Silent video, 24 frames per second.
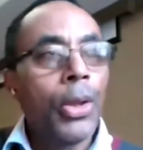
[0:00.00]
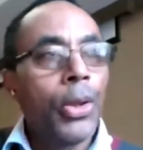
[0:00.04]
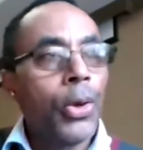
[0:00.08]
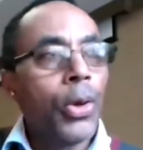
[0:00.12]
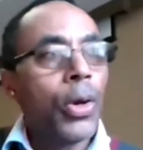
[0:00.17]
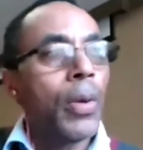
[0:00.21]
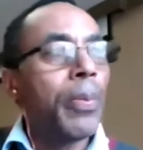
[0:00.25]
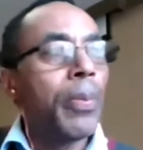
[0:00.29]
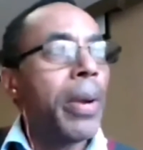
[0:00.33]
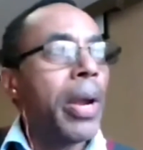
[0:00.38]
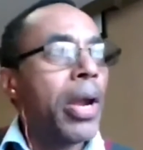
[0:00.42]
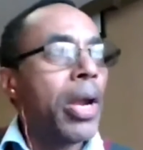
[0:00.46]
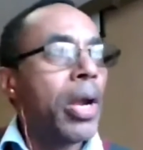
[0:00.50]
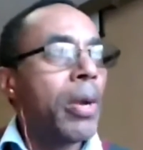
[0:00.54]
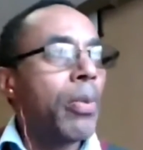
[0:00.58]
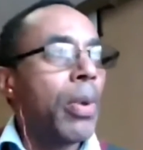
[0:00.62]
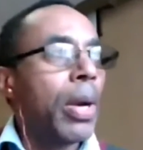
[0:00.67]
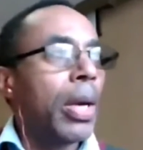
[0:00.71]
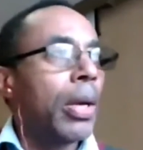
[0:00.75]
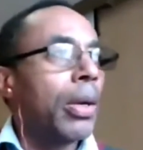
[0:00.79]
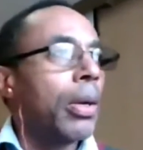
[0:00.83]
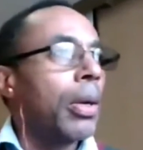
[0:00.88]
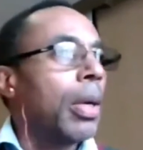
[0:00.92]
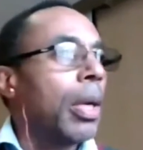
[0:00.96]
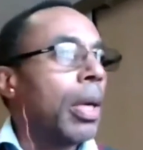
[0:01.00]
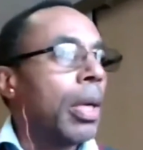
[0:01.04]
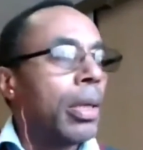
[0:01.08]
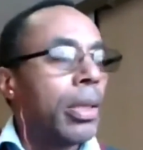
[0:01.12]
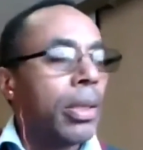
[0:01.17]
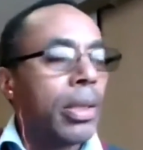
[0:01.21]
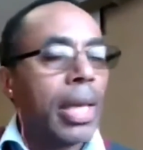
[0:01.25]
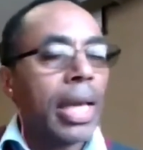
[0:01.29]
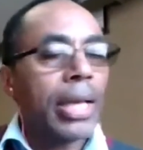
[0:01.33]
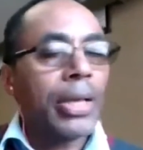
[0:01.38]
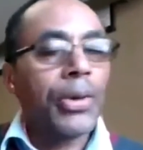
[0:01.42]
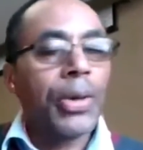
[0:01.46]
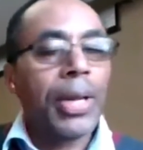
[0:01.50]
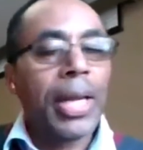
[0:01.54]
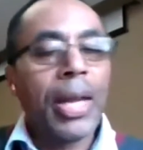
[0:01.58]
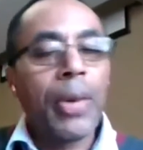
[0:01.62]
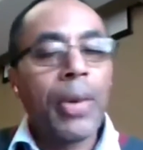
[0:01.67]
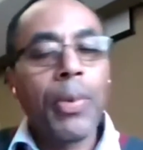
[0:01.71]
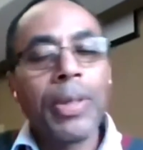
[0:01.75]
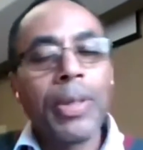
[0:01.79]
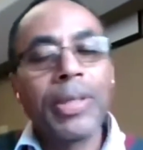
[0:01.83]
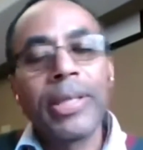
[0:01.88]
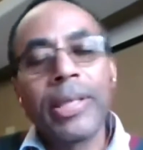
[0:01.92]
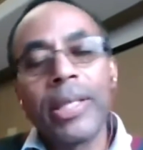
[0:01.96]
You're a barrier breaker. Dr.
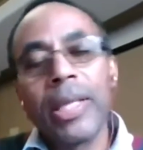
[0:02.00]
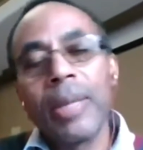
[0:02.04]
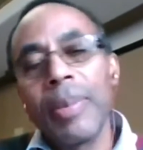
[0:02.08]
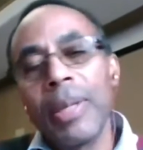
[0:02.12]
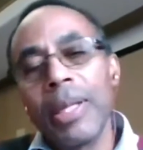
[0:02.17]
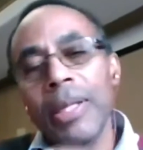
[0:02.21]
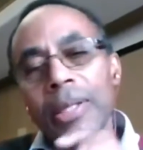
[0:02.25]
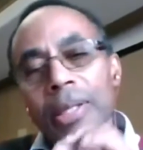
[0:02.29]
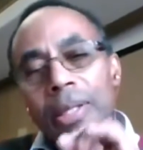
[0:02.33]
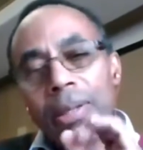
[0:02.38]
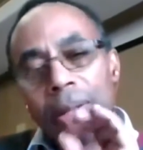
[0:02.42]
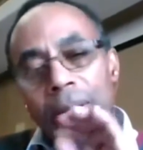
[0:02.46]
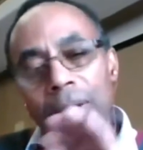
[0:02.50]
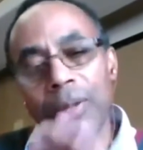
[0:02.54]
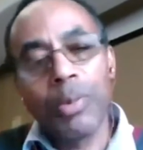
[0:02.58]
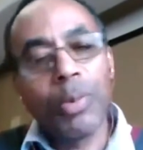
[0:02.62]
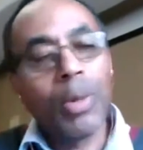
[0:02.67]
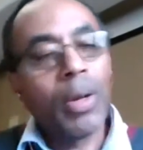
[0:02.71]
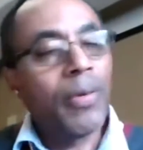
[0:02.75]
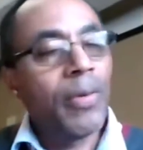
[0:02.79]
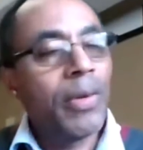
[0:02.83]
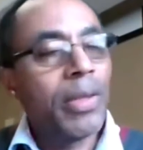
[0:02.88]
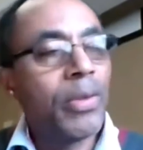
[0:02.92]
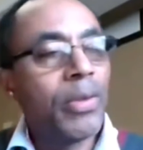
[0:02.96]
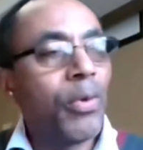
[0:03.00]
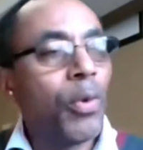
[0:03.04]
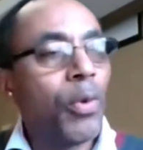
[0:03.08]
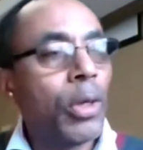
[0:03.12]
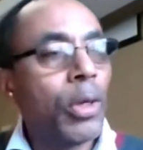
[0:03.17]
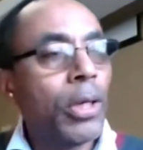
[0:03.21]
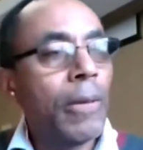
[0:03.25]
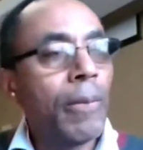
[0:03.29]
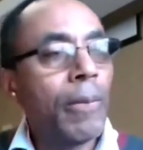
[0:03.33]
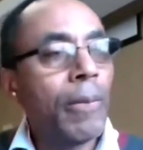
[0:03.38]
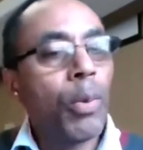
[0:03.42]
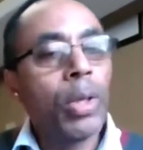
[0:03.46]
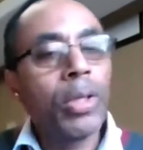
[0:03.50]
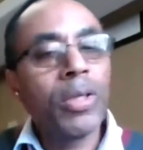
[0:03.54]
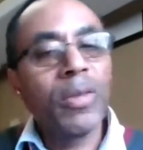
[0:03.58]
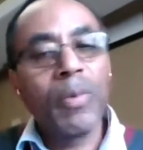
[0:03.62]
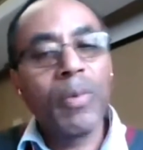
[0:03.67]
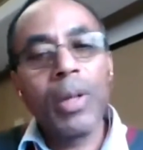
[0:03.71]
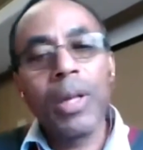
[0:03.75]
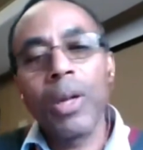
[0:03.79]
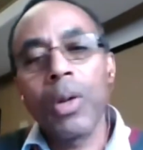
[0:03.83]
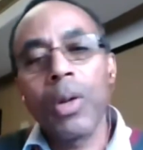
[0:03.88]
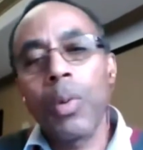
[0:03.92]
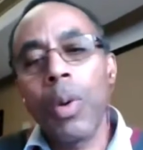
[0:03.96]
Edward Stimmings, it's one of his 14 points
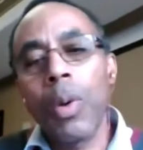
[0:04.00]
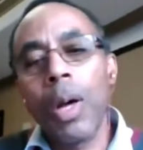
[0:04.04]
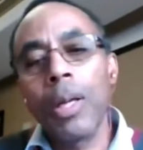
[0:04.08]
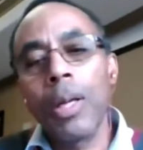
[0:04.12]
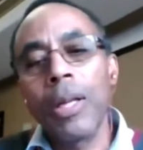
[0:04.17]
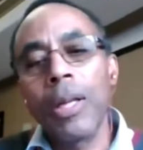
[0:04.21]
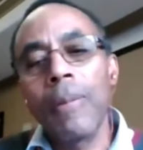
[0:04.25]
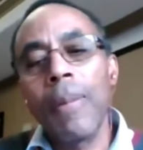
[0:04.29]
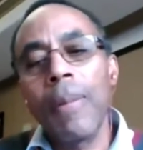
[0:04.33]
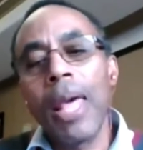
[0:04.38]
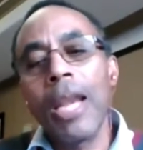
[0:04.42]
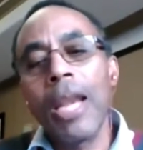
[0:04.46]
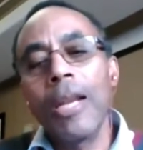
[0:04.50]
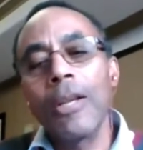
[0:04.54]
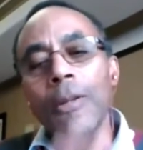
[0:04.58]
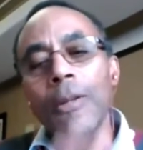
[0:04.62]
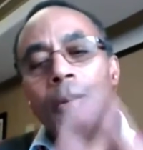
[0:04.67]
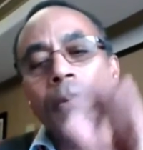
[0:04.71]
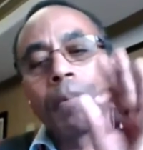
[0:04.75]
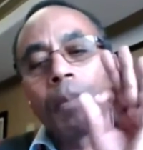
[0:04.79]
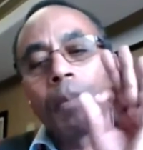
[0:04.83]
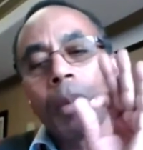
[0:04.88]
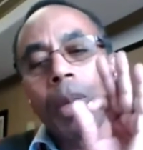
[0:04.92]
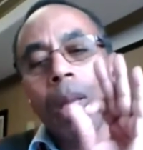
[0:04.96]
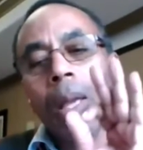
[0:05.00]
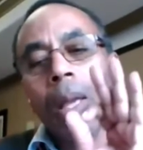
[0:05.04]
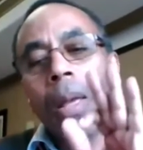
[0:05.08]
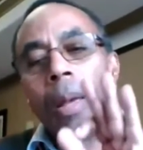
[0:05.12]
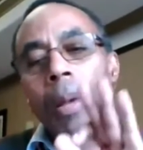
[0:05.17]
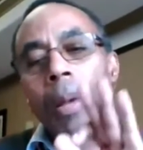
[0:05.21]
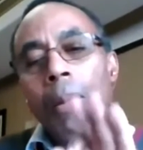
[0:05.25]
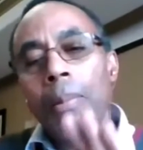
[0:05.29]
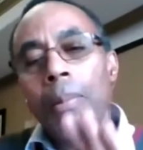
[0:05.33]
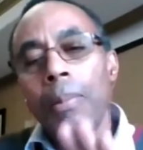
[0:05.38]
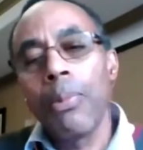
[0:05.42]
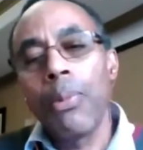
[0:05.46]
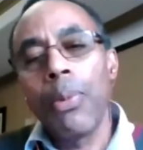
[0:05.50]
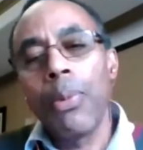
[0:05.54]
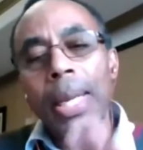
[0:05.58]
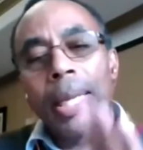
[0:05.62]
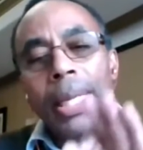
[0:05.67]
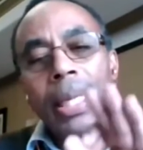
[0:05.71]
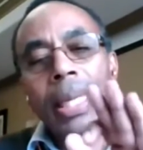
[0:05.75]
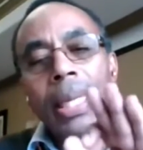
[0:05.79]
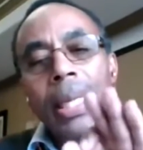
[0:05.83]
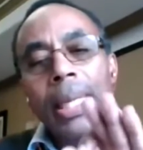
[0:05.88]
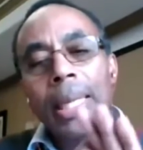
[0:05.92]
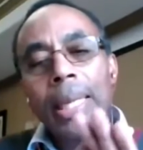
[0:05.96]
of being a quality manager.
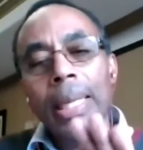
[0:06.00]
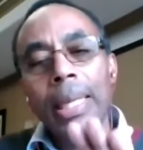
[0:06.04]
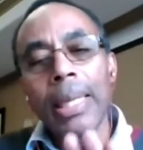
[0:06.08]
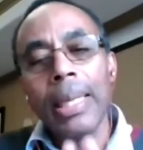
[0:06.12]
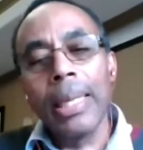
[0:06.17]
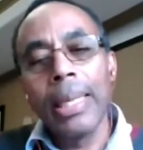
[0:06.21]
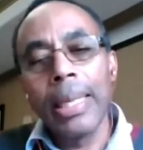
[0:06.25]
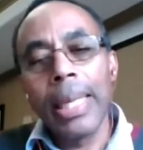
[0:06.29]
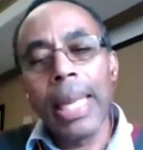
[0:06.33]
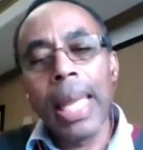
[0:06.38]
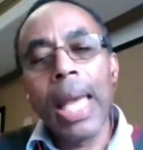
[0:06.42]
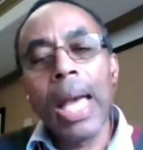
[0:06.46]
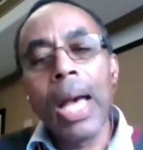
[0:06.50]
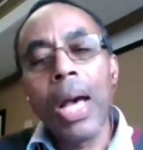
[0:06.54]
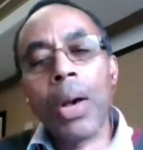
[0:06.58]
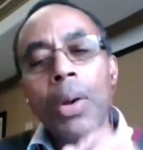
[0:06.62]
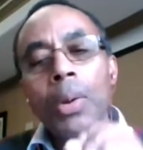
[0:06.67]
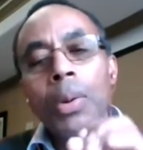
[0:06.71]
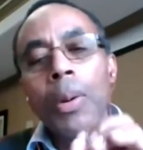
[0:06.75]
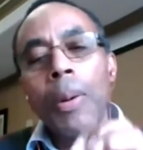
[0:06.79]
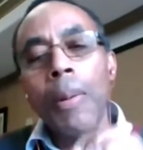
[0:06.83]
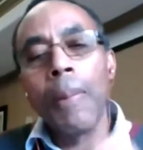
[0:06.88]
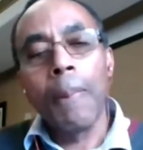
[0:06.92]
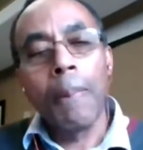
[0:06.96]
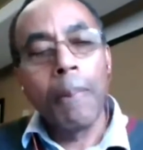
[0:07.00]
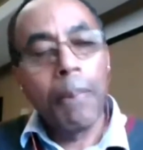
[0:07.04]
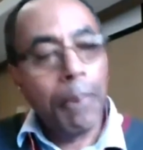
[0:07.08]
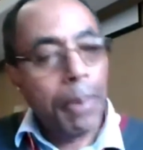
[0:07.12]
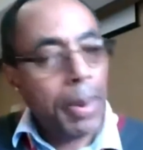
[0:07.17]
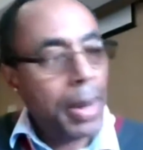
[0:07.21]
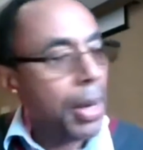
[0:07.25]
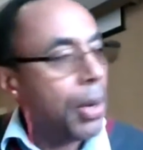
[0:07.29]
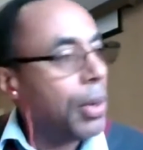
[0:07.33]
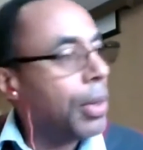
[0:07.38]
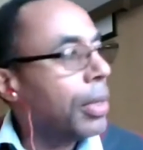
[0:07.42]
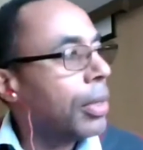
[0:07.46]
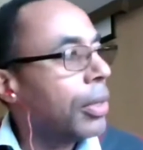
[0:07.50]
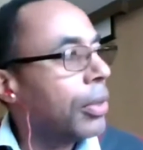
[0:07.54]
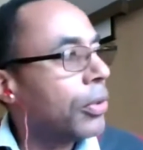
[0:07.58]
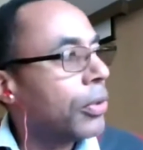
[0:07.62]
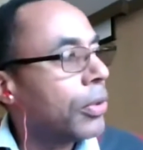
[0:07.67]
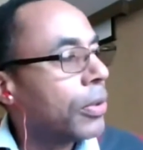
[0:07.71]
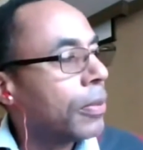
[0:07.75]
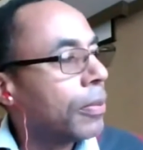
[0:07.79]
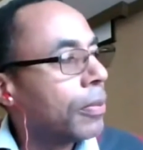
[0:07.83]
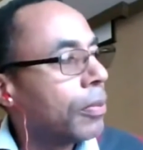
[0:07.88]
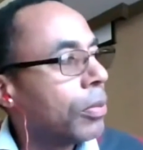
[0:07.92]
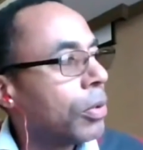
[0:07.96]
Breaking down
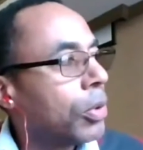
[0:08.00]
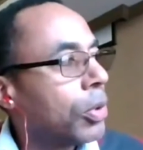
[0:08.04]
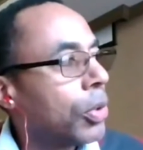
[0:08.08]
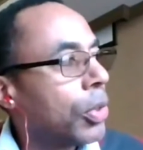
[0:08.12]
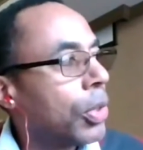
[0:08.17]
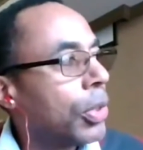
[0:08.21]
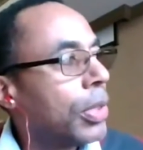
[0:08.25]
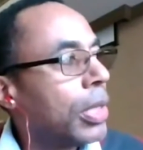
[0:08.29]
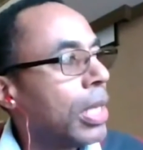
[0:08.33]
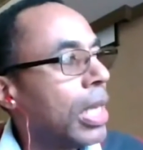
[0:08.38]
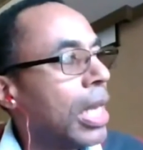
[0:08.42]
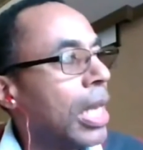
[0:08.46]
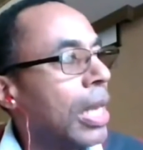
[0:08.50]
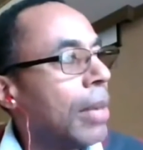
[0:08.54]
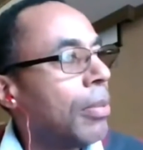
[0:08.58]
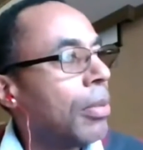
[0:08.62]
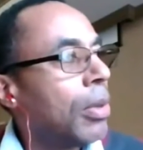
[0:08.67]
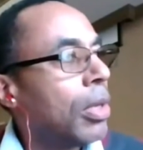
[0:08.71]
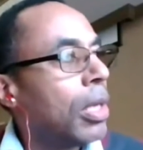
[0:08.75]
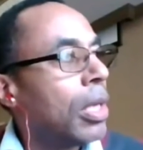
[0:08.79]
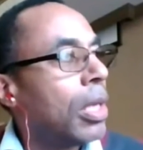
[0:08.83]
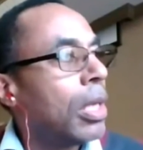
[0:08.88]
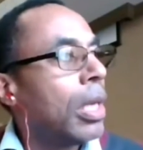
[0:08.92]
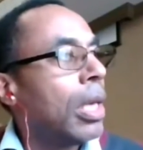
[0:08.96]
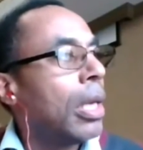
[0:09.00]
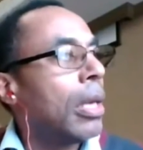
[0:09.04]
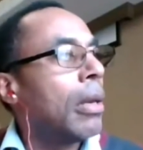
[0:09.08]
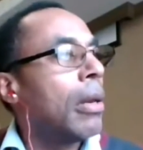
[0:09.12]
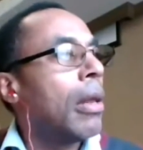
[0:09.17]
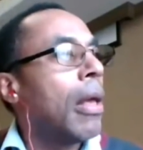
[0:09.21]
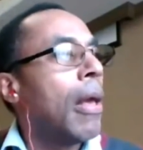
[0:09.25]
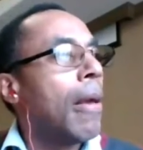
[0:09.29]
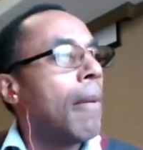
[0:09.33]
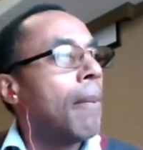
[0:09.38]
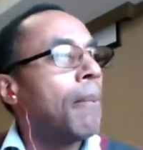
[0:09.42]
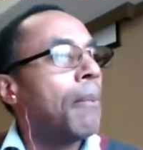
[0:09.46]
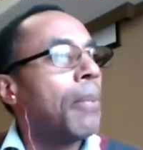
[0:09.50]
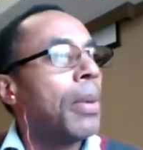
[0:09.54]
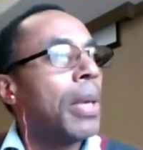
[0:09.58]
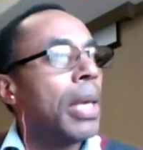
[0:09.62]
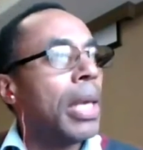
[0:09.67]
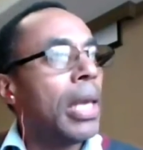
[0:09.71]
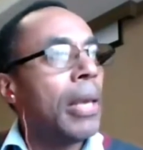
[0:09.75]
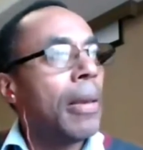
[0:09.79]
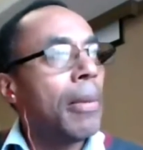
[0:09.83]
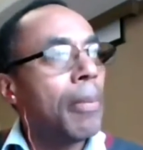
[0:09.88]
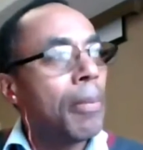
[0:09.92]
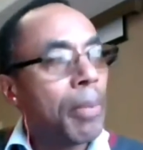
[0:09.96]
barriers so your team can
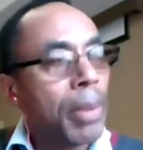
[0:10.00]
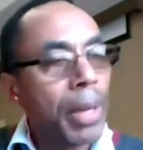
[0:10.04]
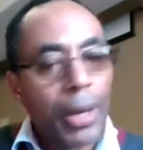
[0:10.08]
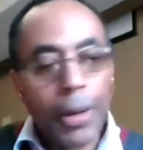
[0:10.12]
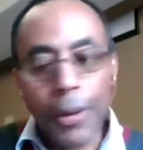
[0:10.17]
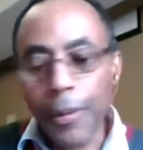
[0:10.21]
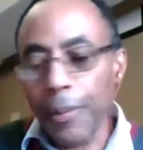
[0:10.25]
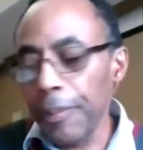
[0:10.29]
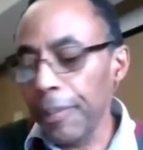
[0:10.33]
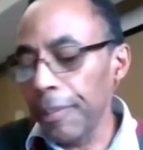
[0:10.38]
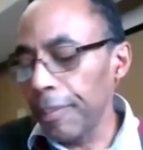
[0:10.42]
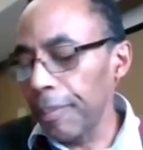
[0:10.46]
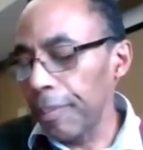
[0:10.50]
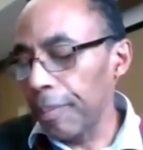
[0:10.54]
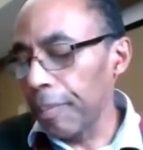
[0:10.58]
be better.